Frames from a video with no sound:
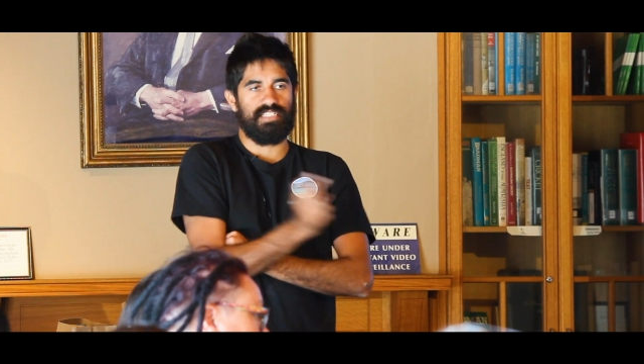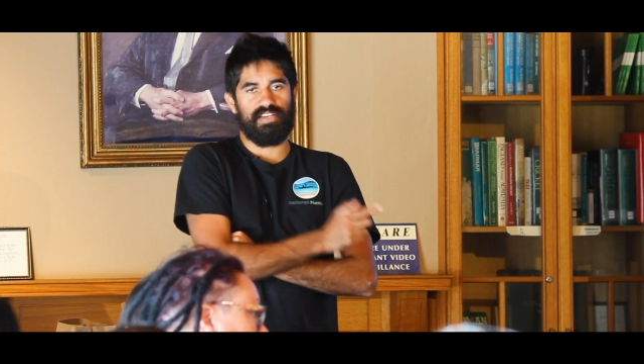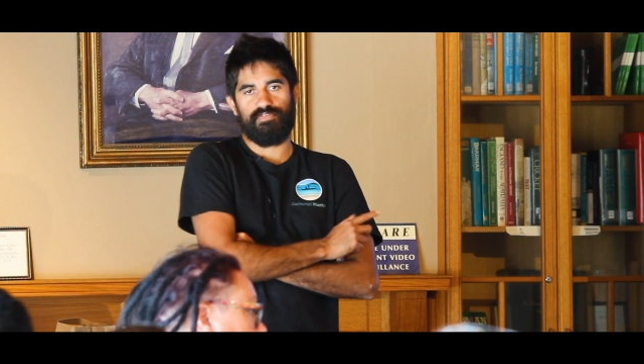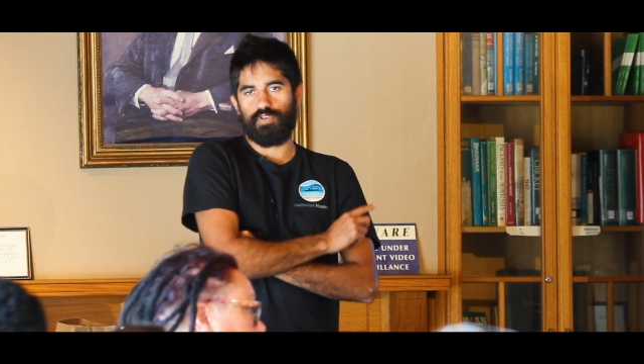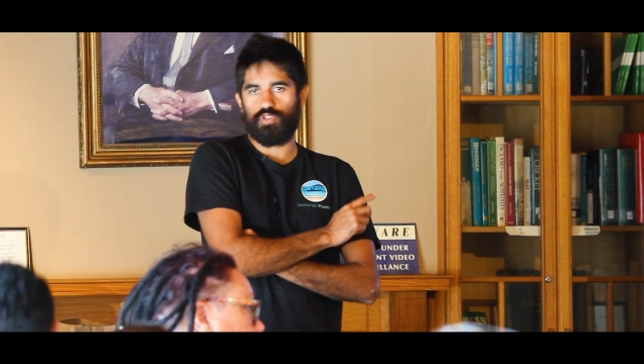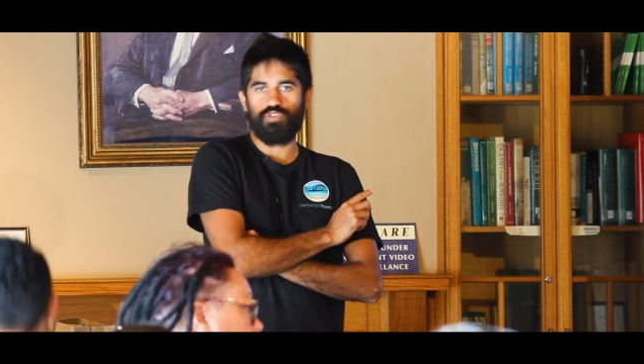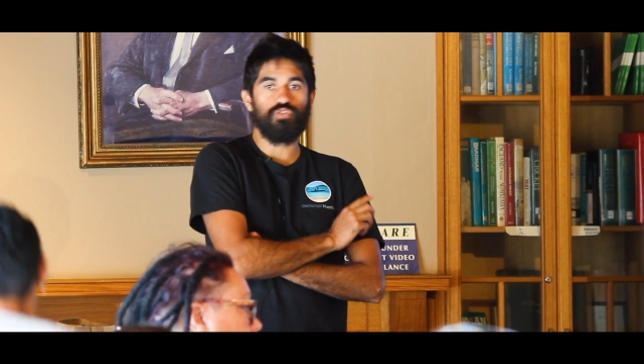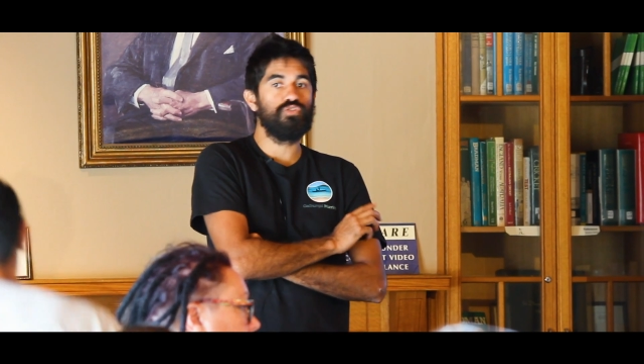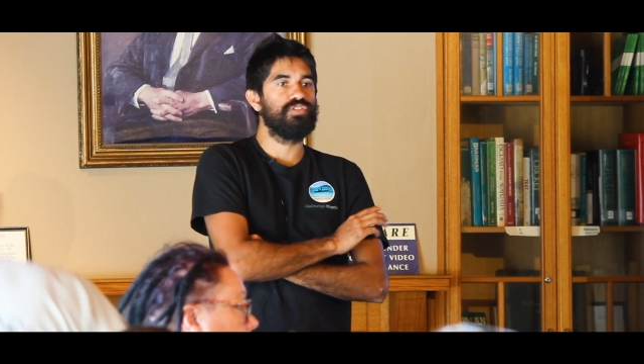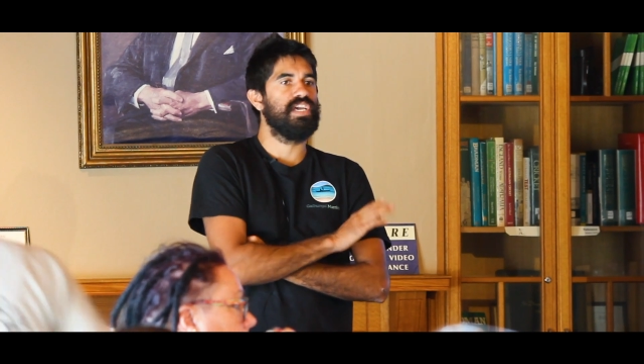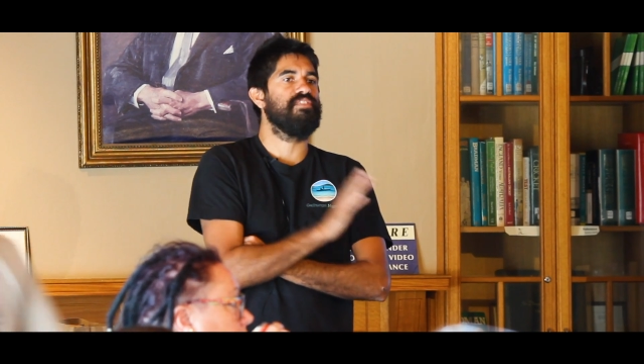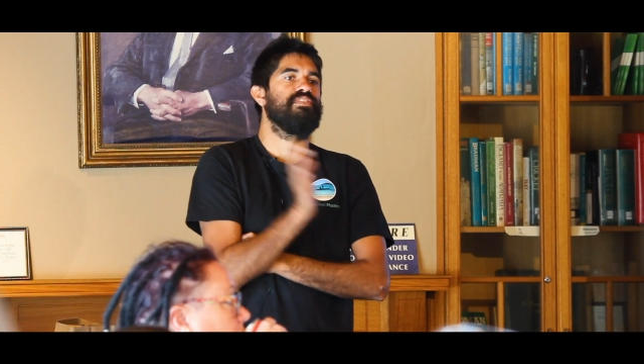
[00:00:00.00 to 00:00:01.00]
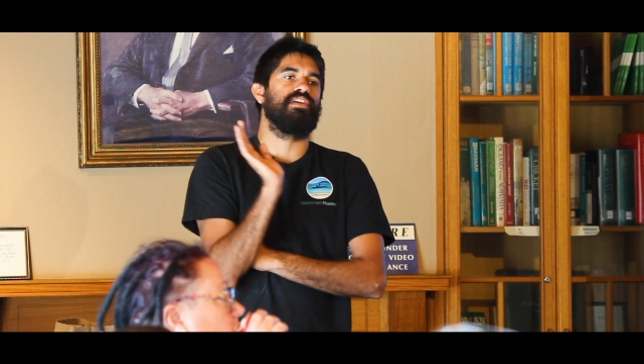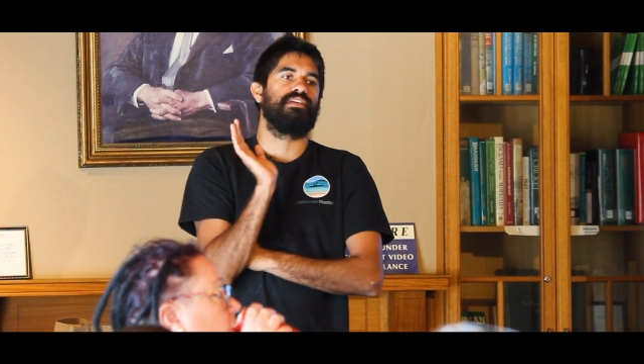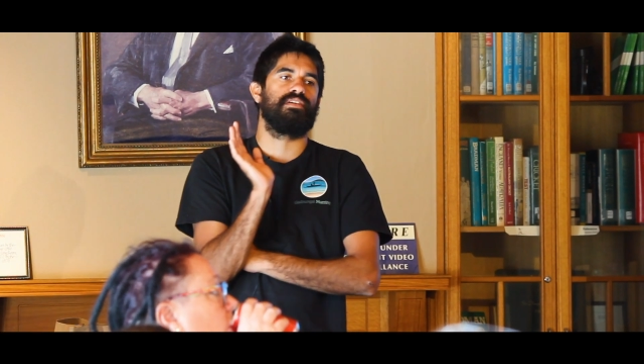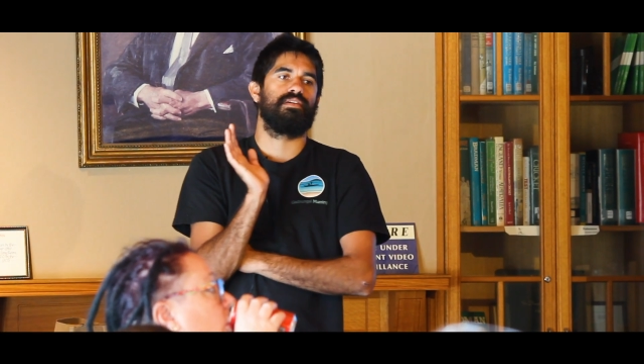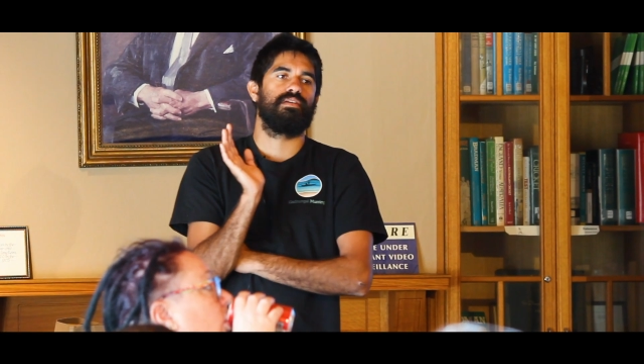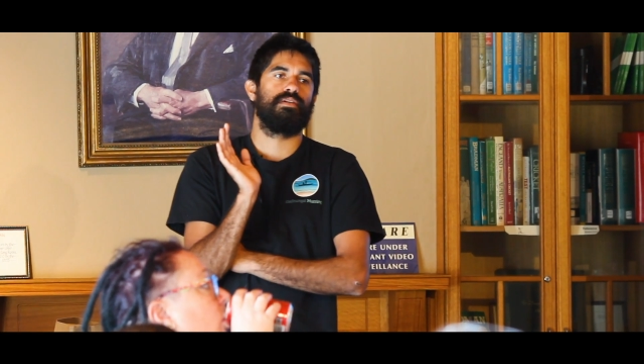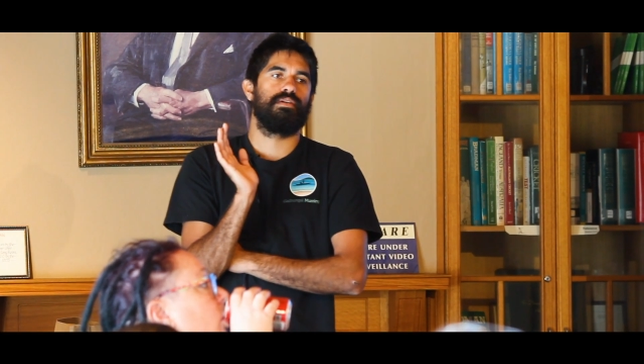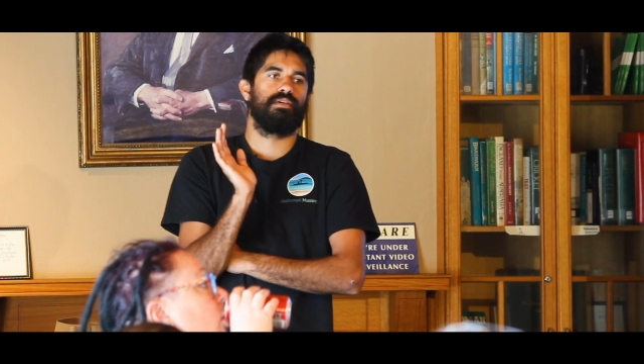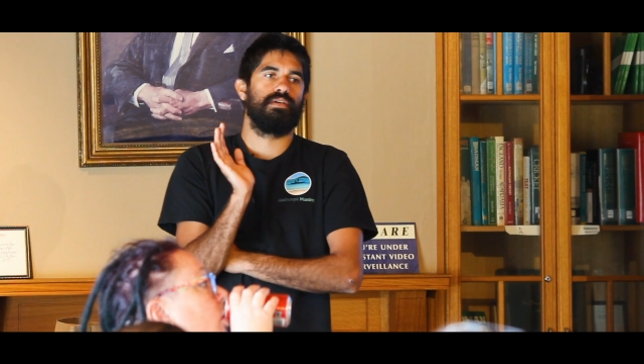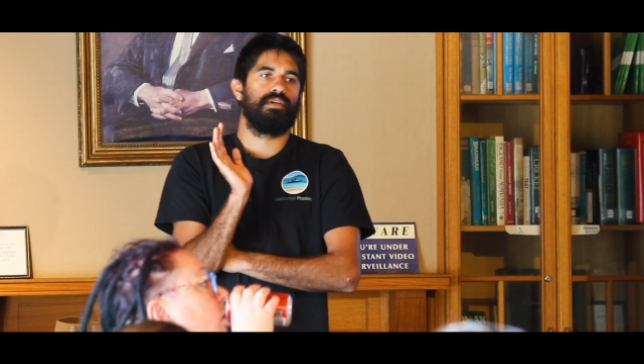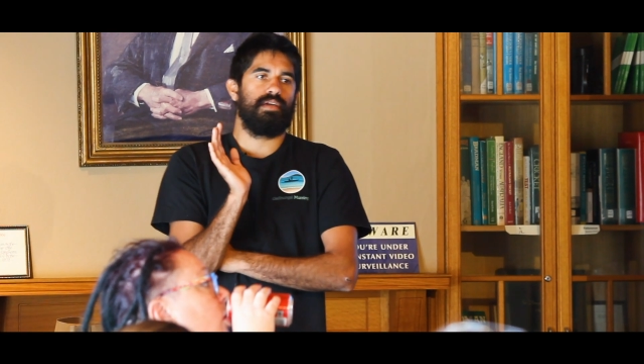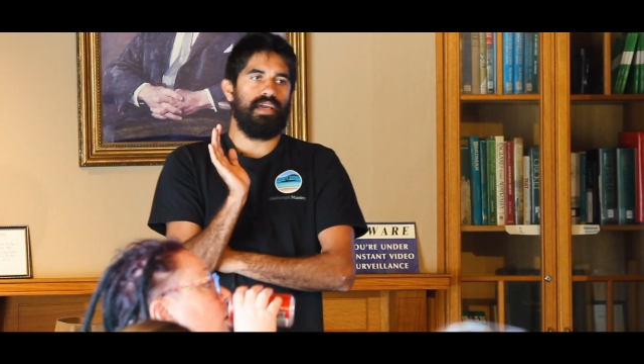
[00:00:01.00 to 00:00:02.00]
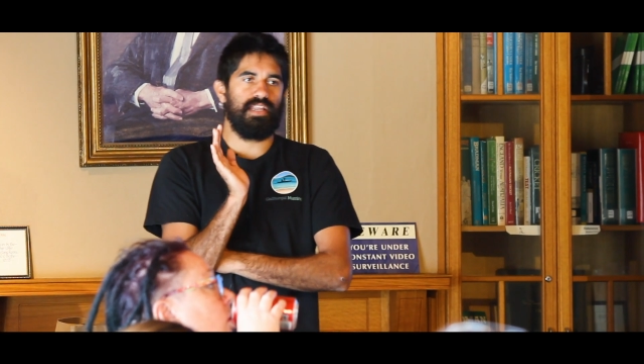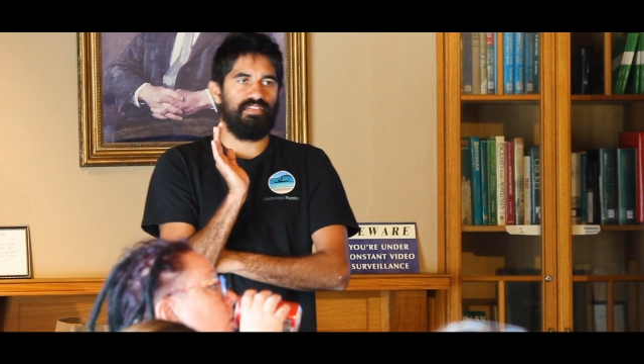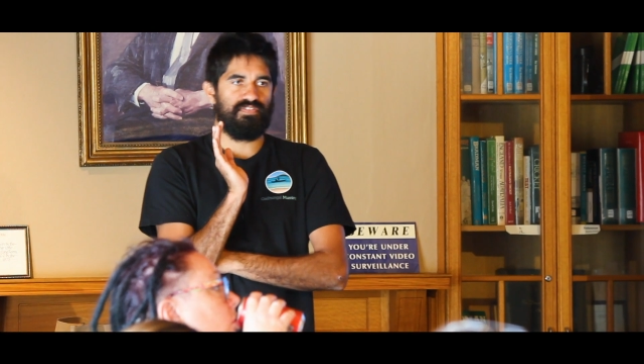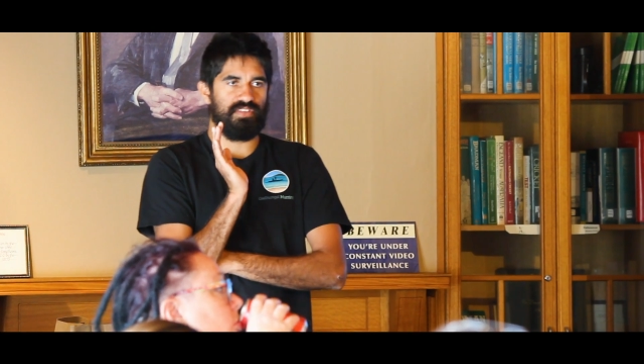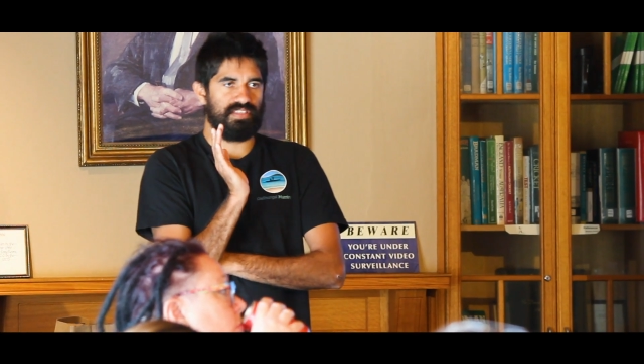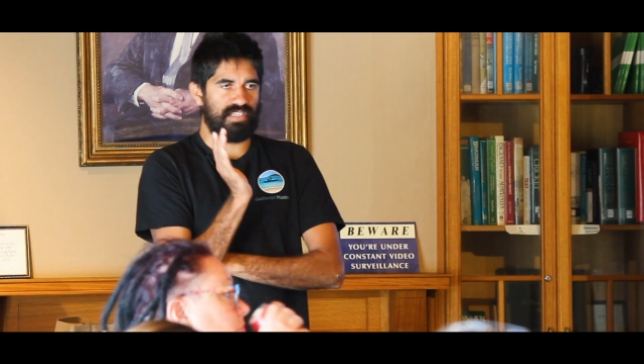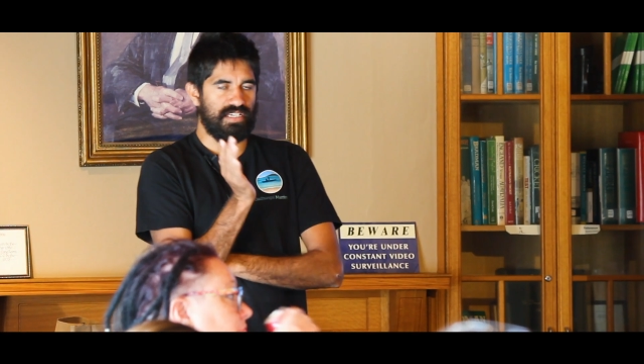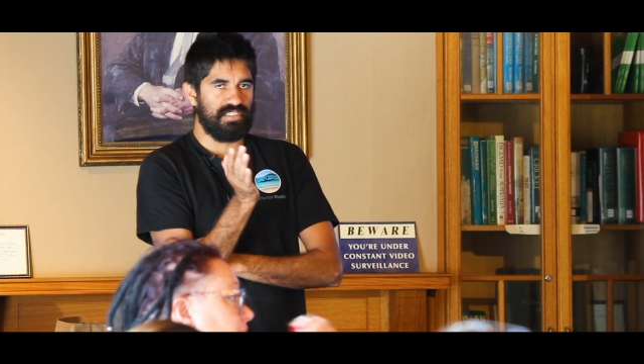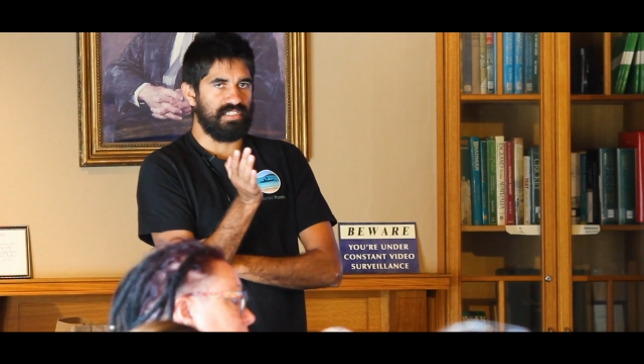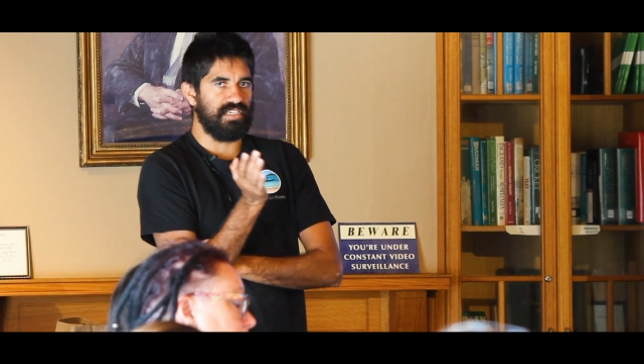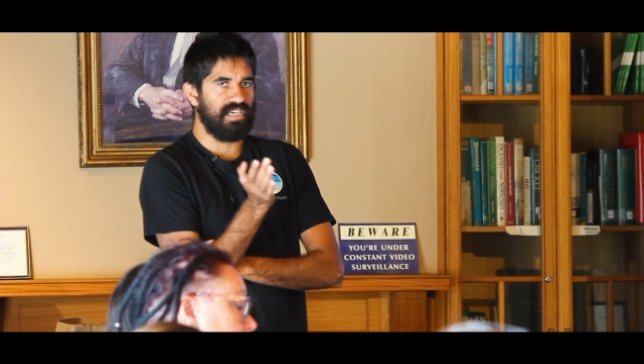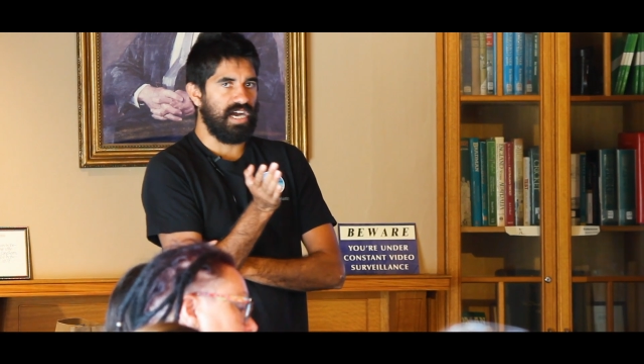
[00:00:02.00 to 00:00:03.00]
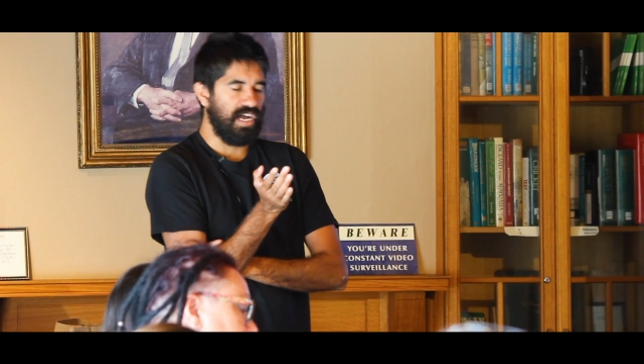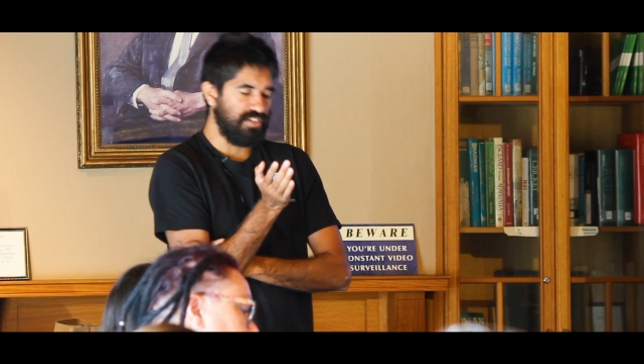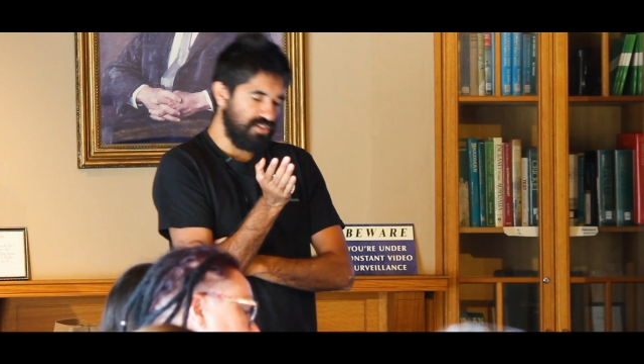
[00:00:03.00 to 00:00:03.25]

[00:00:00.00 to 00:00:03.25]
therefore use everything. And if the things that you can't